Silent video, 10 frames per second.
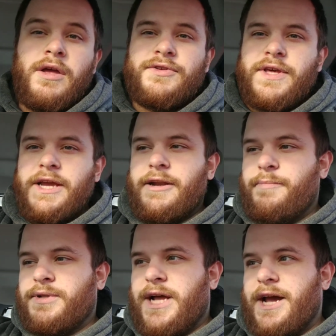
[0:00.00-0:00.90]
so they can
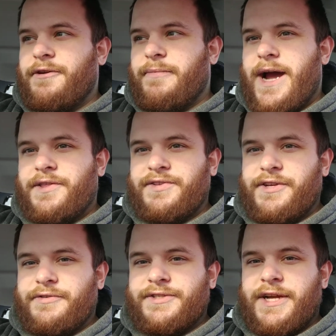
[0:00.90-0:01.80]
apply their math
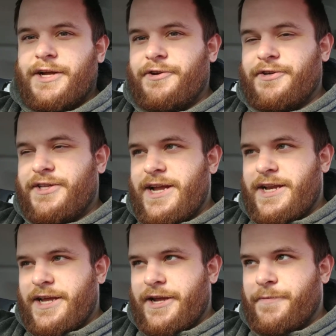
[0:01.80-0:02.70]
skills to
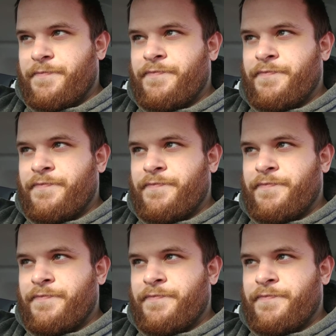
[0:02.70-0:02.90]
understanding it.